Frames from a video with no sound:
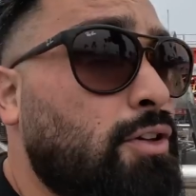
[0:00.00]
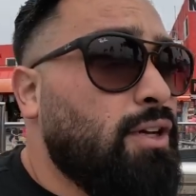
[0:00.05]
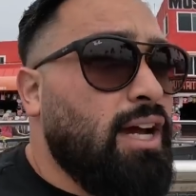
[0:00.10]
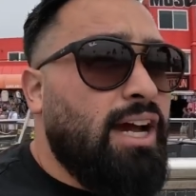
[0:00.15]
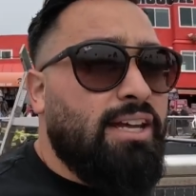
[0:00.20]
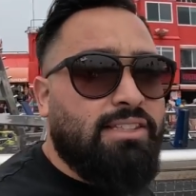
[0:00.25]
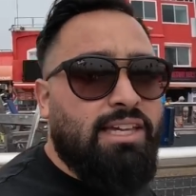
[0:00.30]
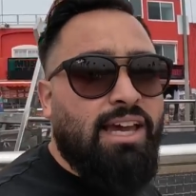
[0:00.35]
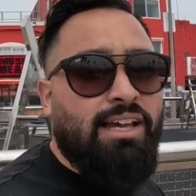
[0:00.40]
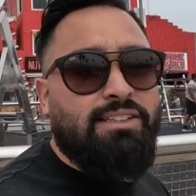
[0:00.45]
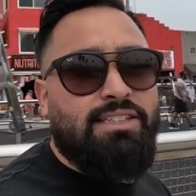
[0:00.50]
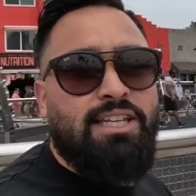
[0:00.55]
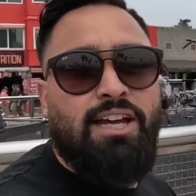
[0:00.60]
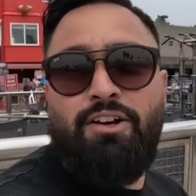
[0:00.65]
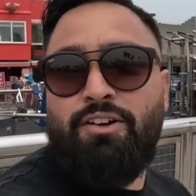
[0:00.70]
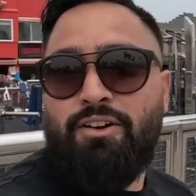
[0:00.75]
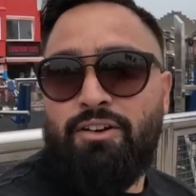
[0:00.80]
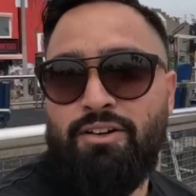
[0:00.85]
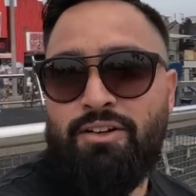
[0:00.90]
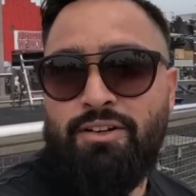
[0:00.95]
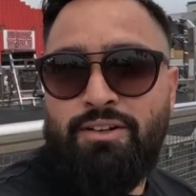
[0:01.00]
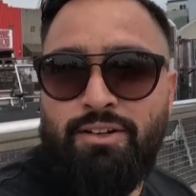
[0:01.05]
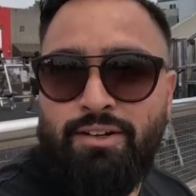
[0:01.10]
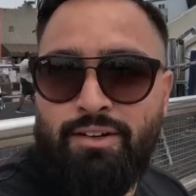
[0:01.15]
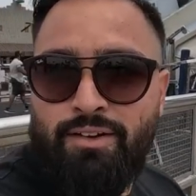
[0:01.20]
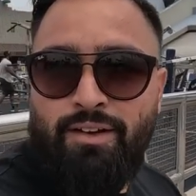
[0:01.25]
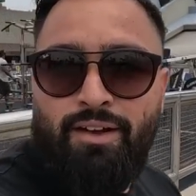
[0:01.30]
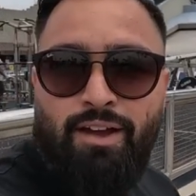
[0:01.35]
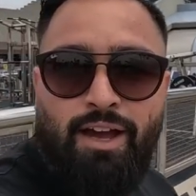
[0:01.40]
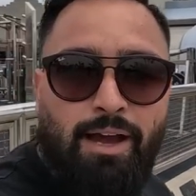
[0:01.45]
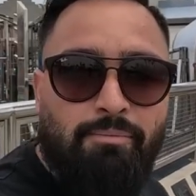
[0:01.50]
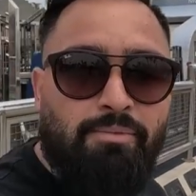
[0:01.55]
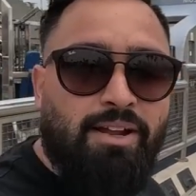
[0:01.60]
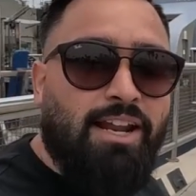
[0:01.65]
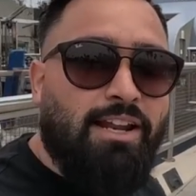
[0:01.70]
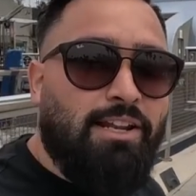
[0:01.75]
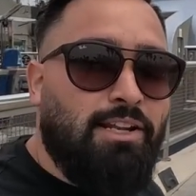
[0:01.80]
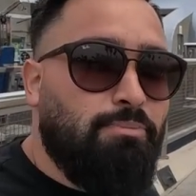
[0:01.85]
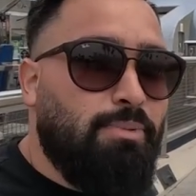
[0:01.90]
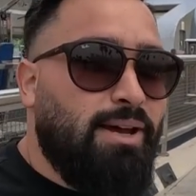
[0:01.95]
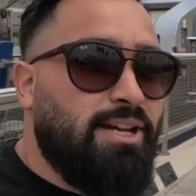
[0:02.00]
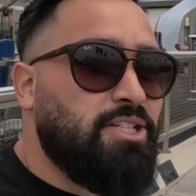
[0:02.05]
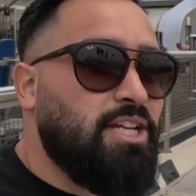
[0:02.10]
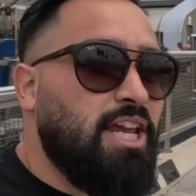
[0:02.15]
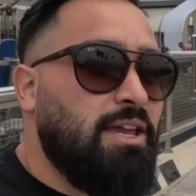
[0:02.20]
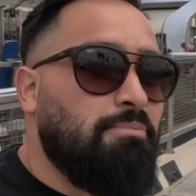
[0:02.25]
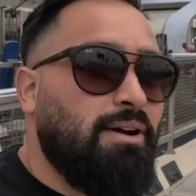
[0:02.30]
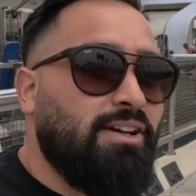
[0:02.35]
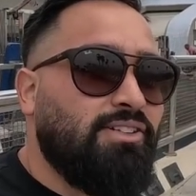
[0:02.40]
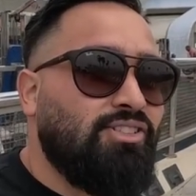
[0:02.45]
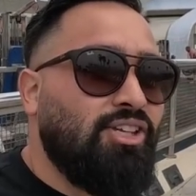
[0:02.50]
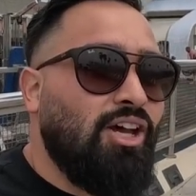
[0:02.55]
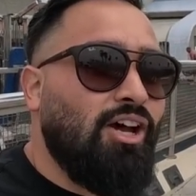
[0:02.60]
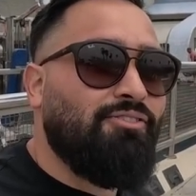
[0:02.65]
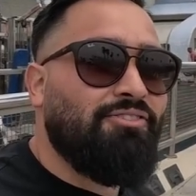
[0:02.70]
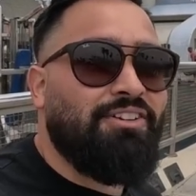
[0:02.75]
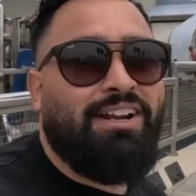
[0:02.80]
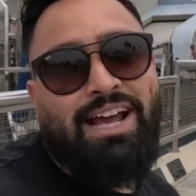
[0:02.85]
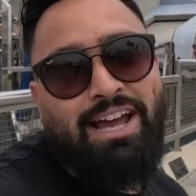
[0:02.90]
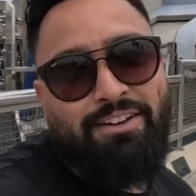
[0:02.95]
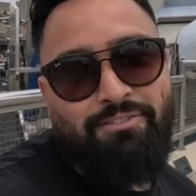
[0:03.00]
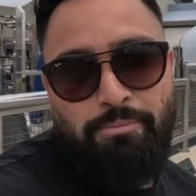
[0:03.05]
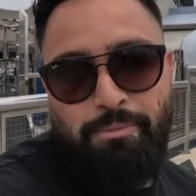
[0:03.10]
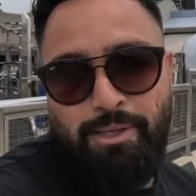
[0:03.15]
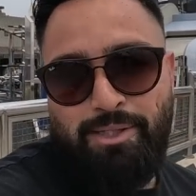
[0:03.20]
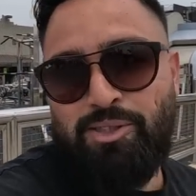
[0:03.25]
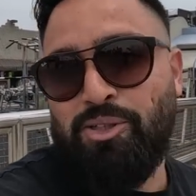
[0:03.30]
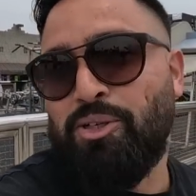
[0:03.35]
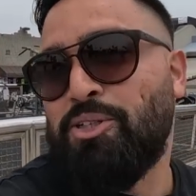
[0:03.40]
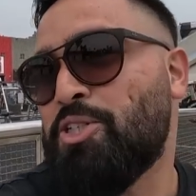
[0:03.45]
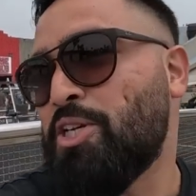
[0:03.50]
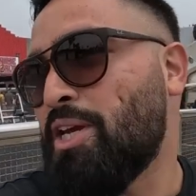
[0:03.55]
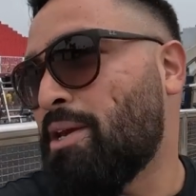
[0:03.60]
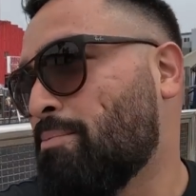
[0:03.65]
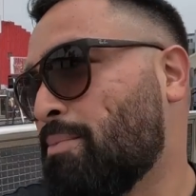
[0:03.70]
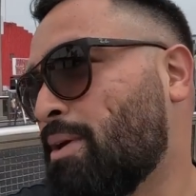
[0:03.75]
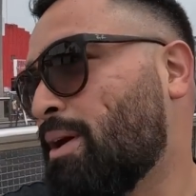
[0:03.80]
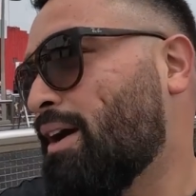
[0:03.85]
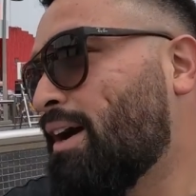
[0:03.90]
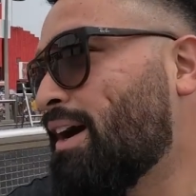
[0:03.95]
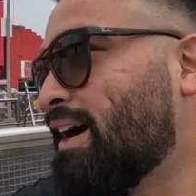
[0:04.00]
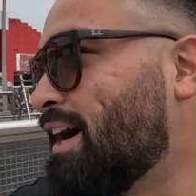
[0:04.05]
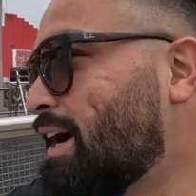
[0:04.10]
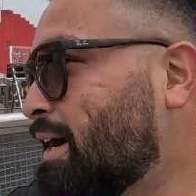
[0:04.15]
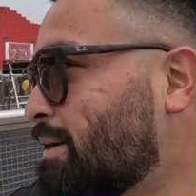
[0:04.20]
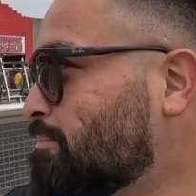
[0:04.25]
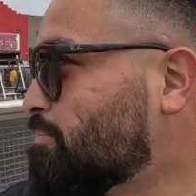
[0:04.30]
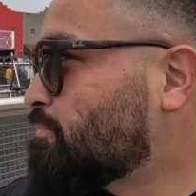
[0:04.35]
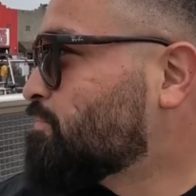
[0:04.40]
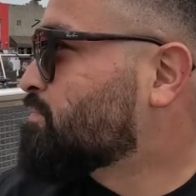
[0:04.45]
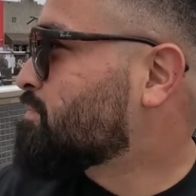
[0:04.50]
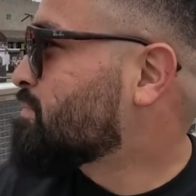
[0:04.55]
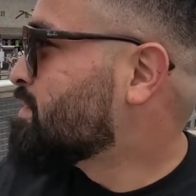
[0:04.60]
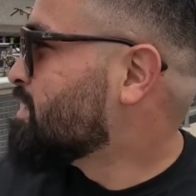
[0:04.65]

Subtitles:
you guys can't tell, I'm not in the best shape myself, and I haven't been to a gym